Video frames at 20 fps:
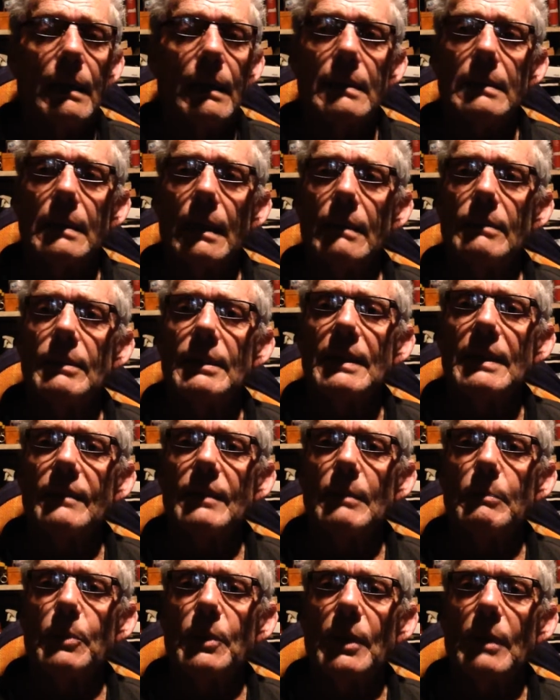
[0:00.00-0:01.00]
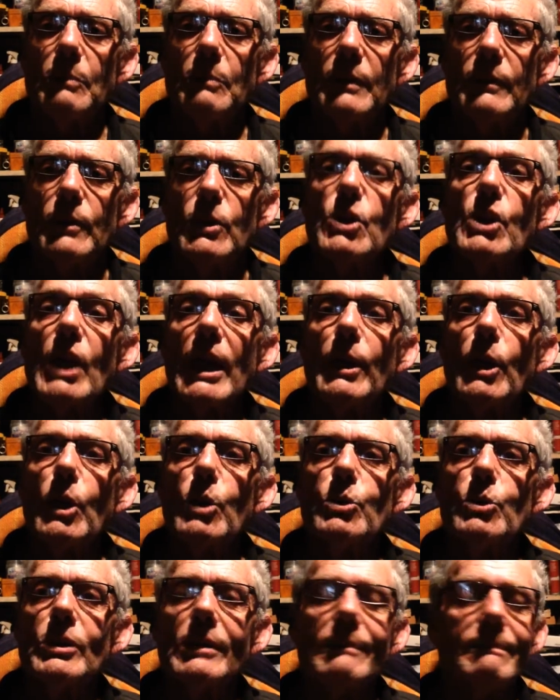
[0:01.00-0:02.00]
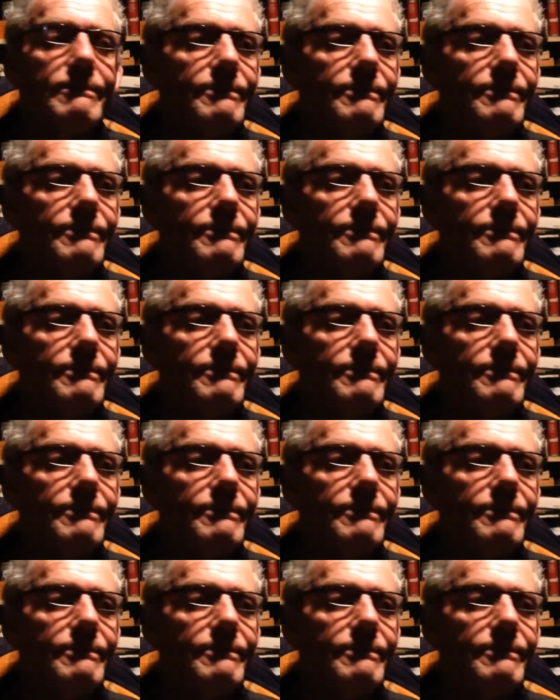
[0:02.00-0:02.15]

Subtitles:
So you just have to put up with the shadows.